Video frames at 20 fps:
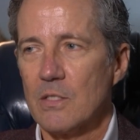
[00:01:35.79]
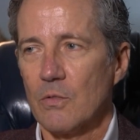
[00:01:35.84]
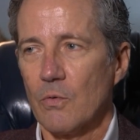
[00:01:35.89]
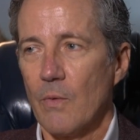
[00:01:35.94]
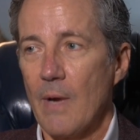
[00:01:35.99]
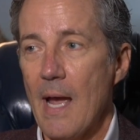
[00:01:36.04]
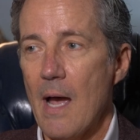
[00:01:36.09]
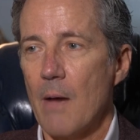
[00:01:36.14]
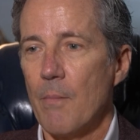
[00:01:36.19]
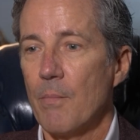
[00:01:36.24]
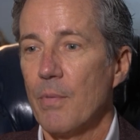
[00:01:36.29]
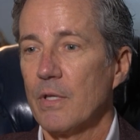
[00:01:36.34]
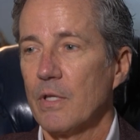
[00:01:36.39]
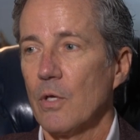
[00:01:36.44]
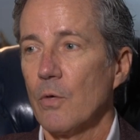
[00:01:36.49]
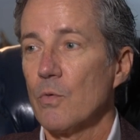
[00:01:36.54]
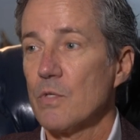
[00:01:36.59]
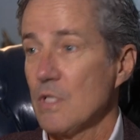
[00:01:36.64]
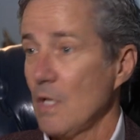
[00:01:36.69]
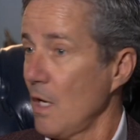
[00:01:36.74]
throughout, but
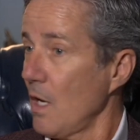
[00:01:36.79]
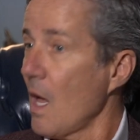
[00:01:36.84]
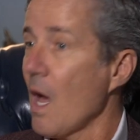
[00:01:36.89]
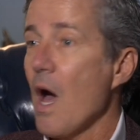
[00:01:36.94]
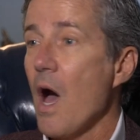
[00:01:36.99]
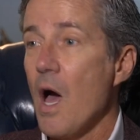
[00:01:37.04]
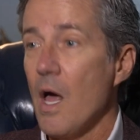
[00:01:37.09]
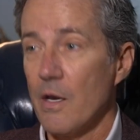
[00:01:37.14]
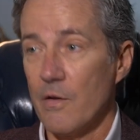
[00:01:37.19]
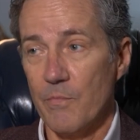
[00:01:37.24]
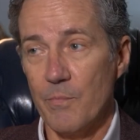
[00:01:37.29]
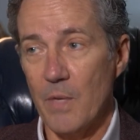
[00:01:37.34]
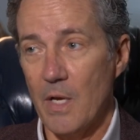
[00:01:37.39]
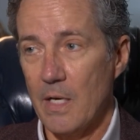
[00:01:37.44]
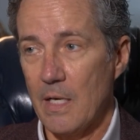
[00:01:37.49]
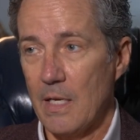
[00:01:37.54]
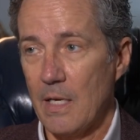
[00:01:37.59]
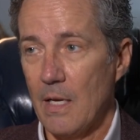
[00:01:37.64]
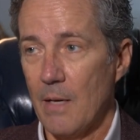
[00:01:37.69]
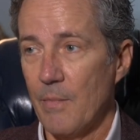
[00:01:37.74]
there was a lot of money.